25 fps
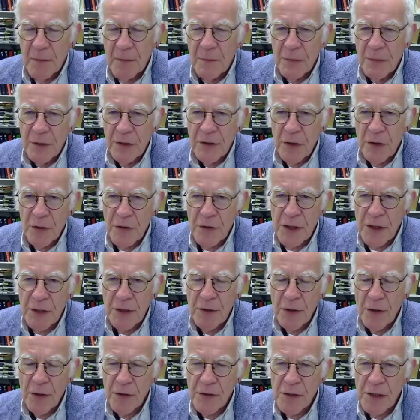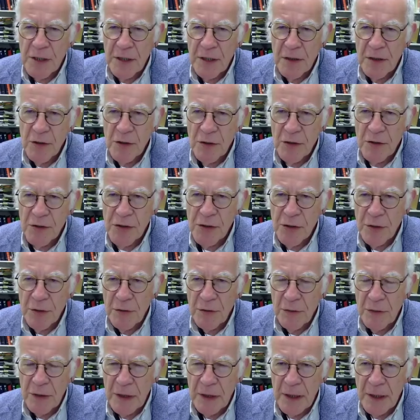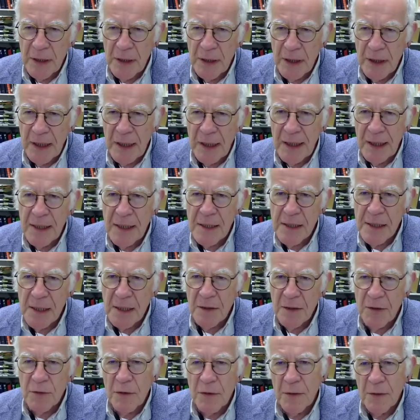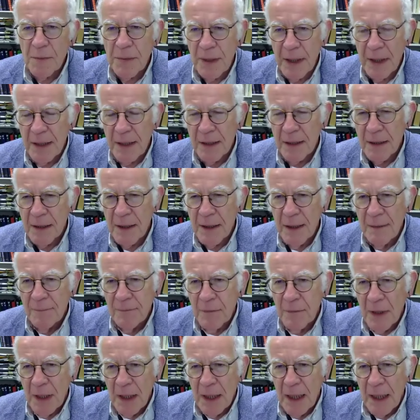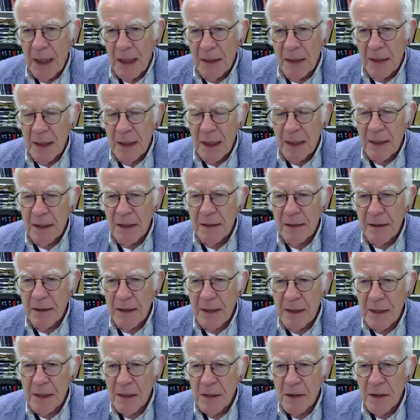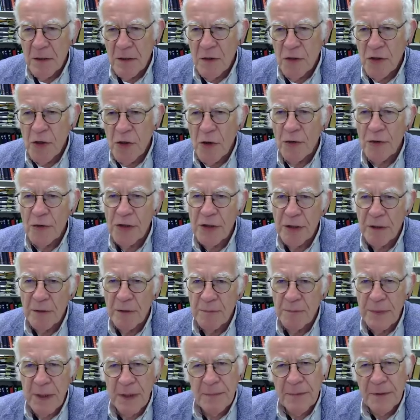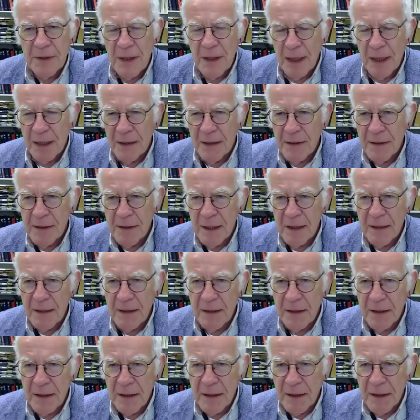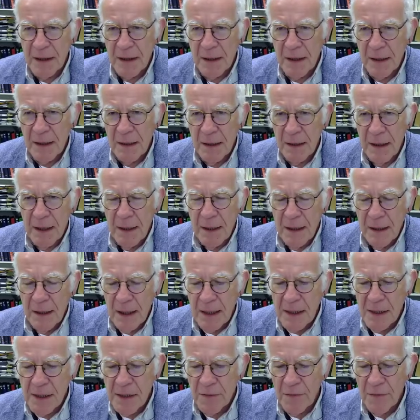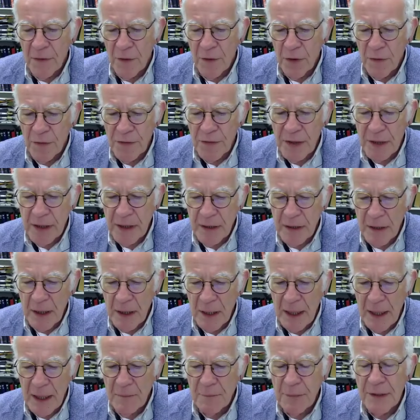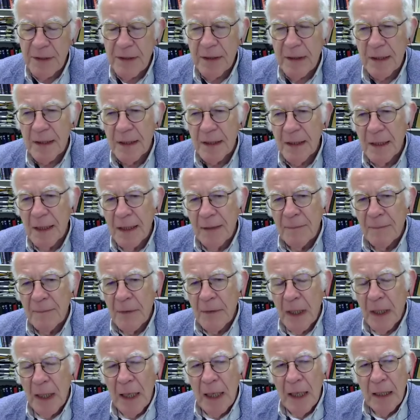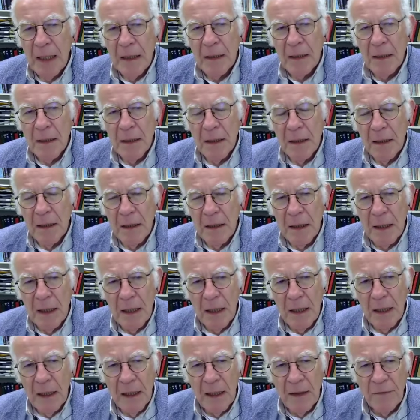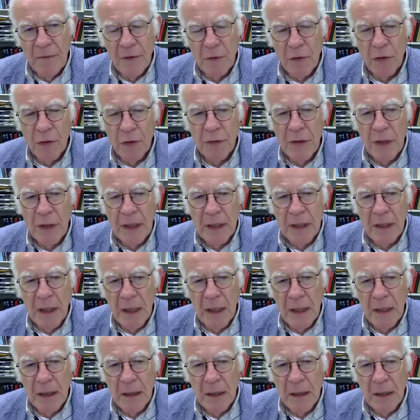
But oxytocin is also released into the brain. And then it is a social peptide. It is involved in empathy. And if you look in